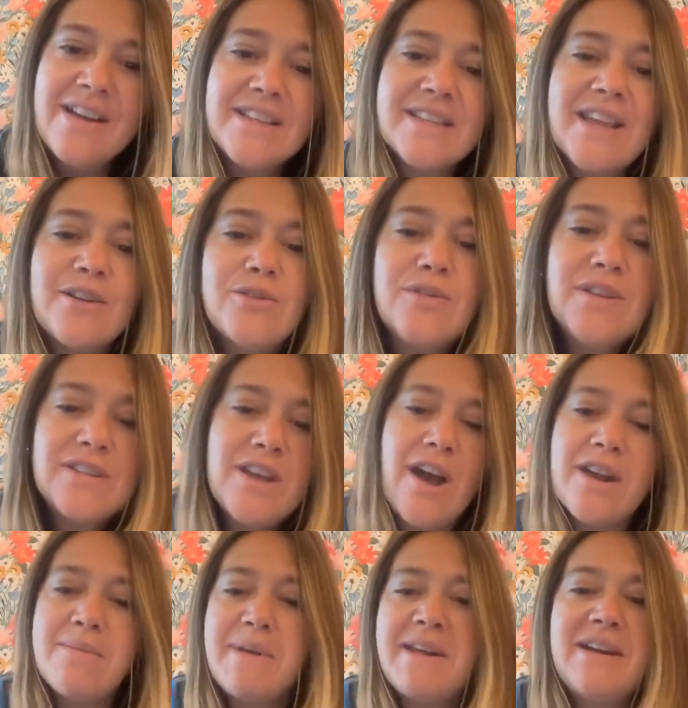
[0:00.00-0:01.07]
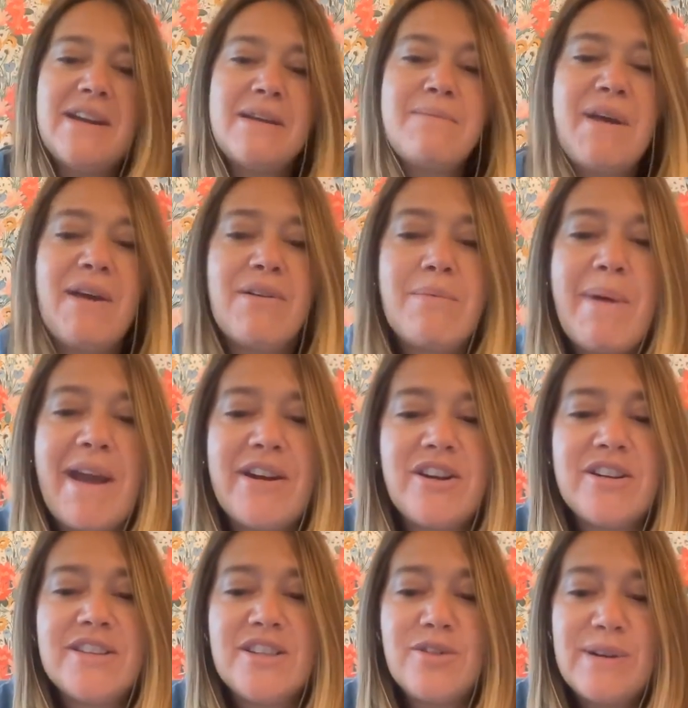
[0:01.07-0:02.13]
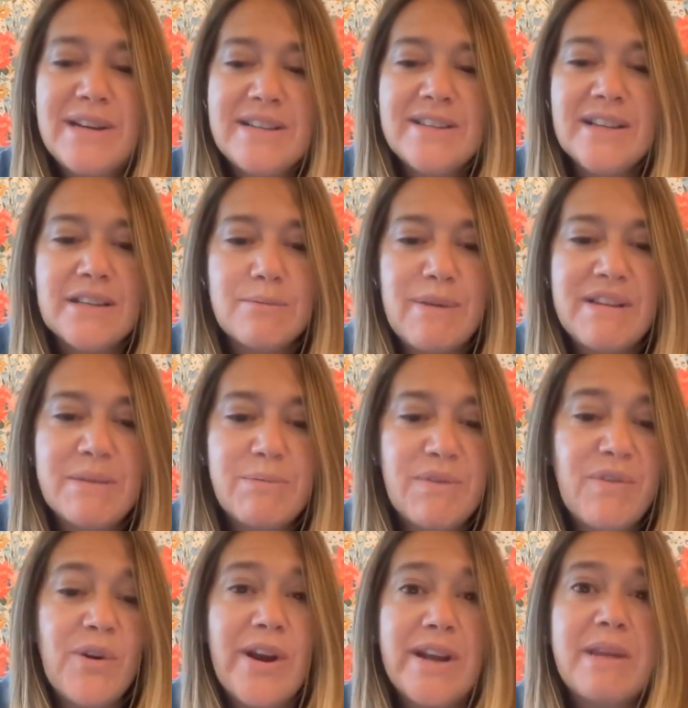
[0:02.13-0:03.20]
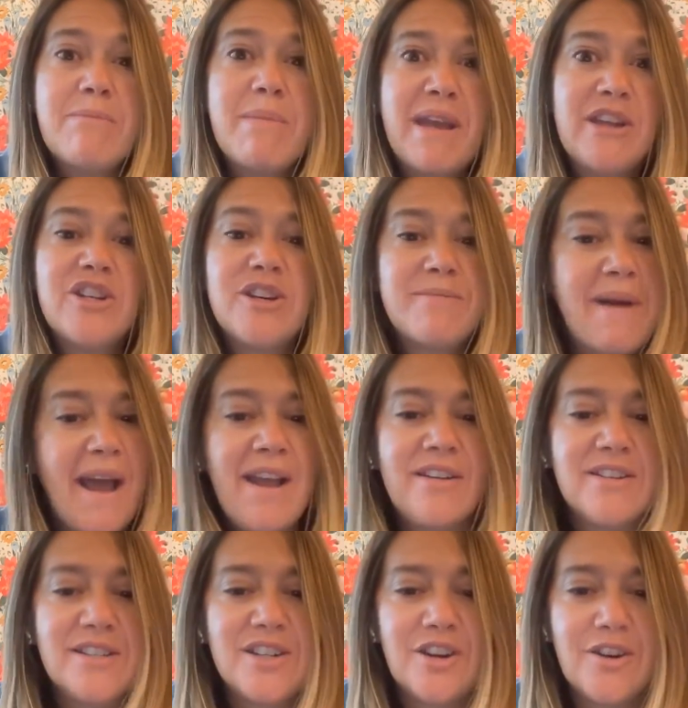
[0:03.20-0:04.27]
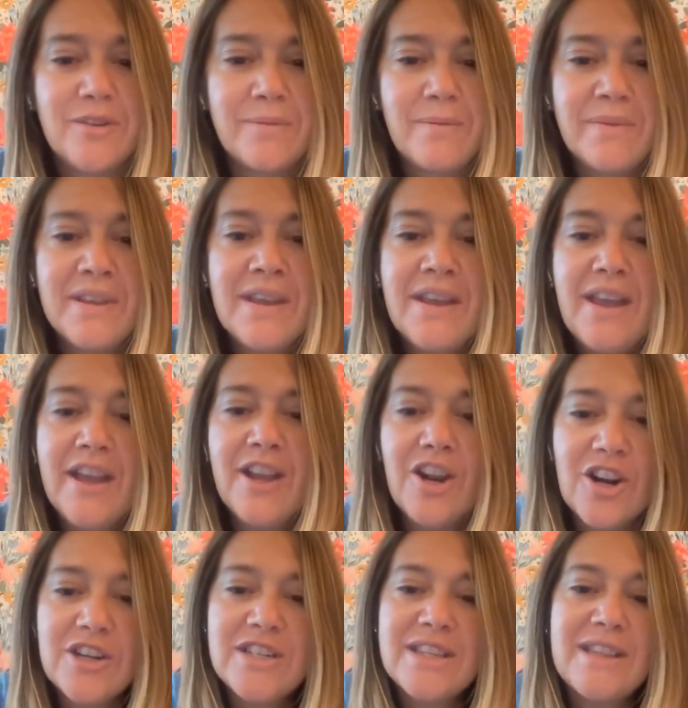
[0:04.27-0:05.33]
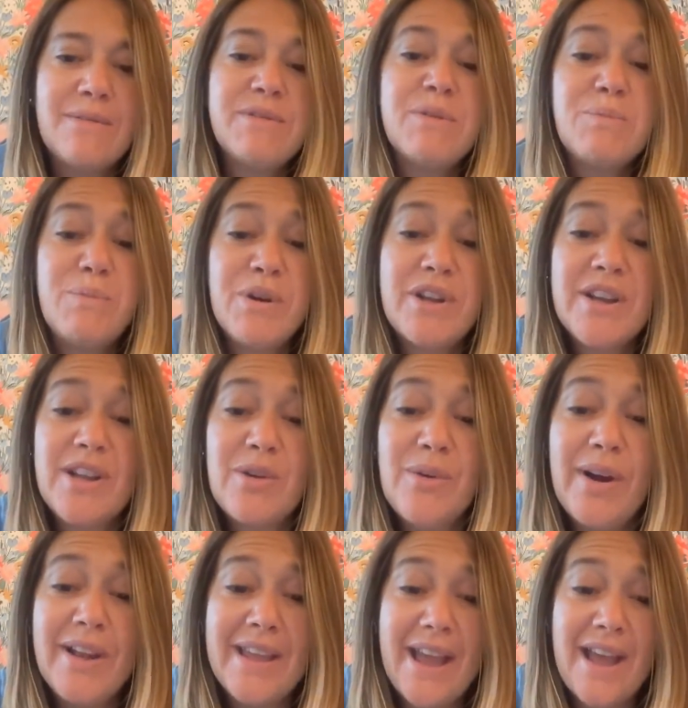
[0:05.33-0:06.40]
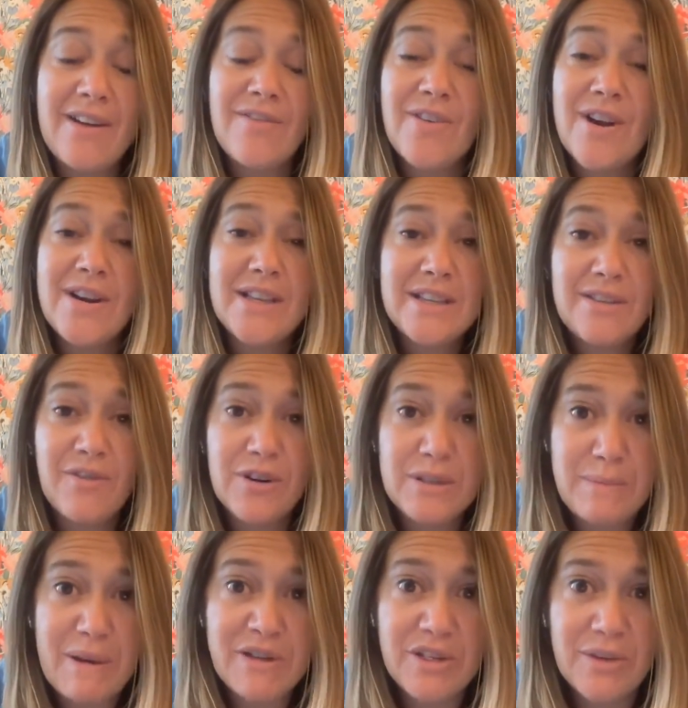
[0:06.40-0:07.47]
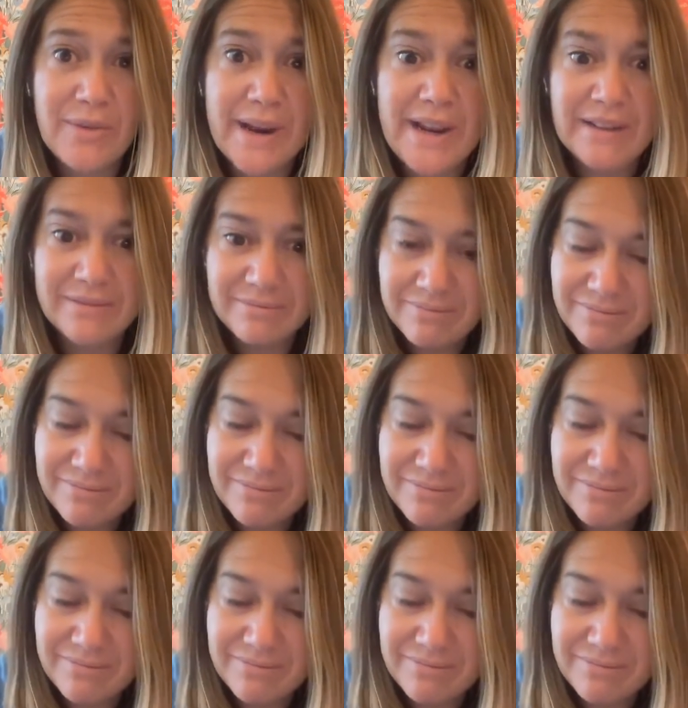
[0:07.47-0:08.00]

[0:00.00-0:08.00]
Schedule this automated email reminders 3 to 6 months before any major milestone, encouraging them to book you again for a special rate.